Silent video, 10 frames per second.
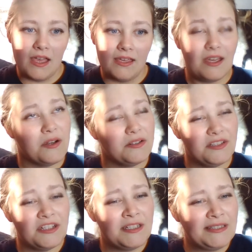Get hooked
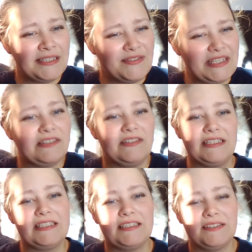on a new TV
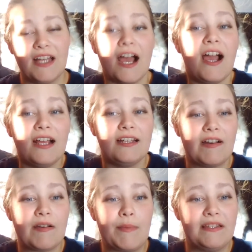series. I highly
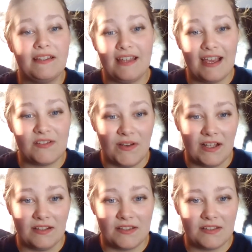recommend The
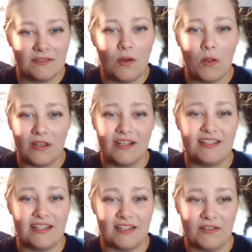X-Files. All 9
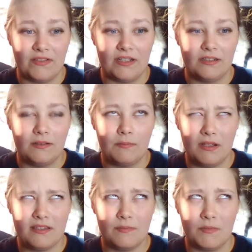seasons of it.
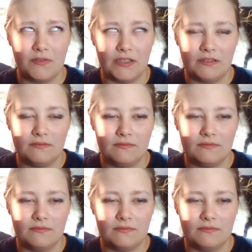Plus the movie.